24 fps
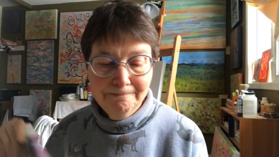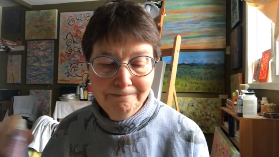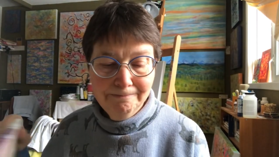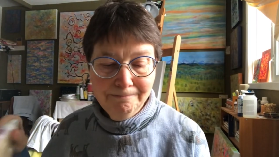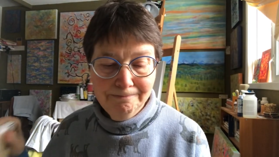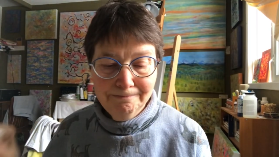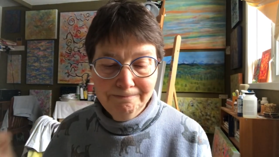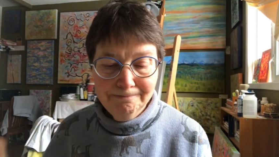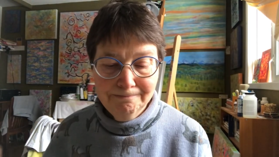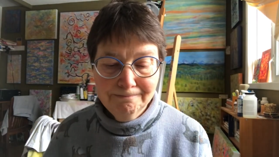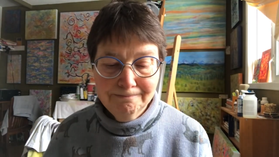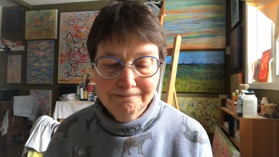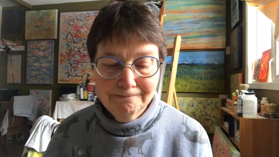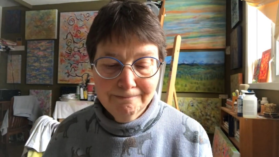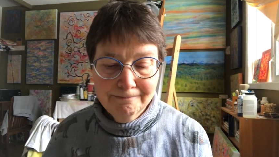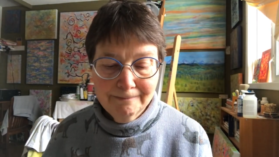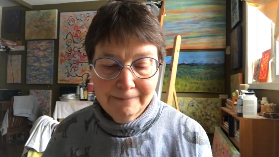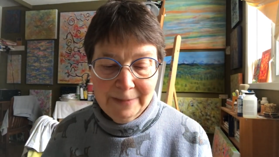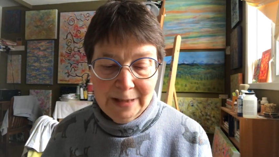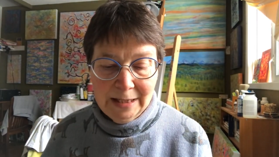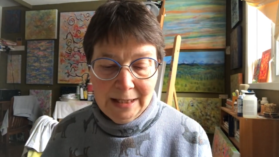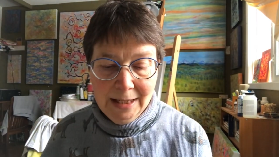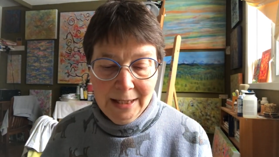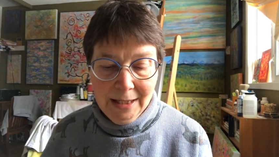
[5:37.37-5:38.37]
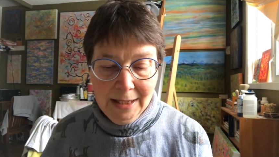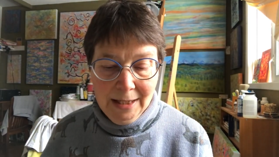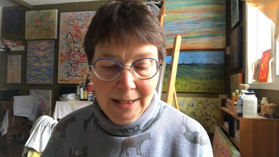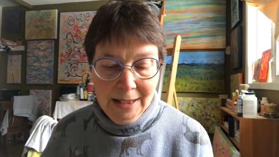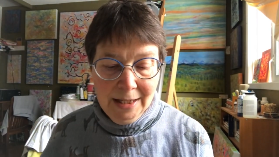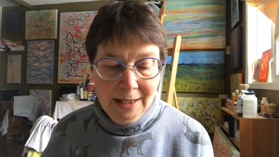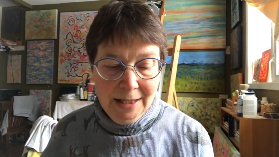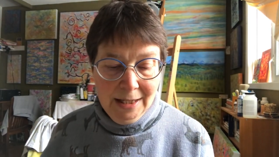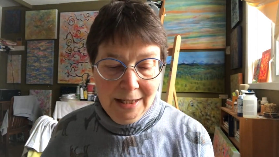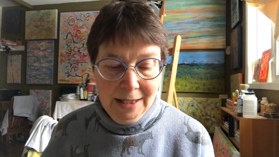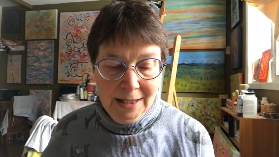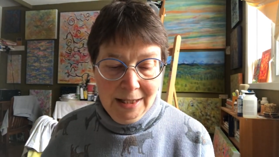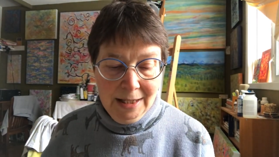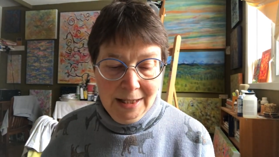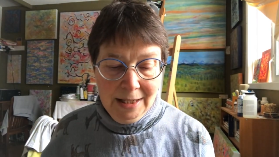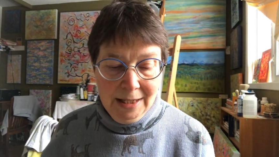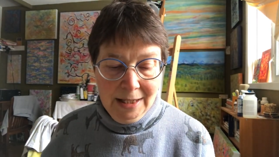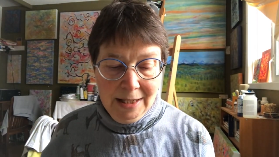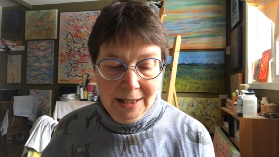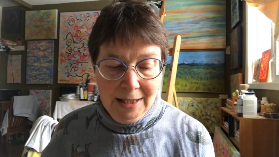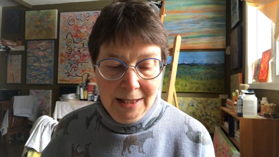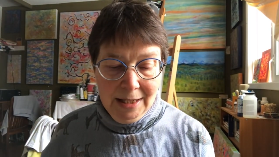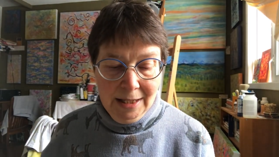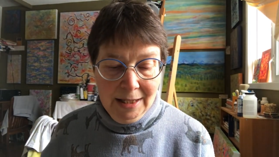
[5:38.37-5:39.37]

Nothing is said.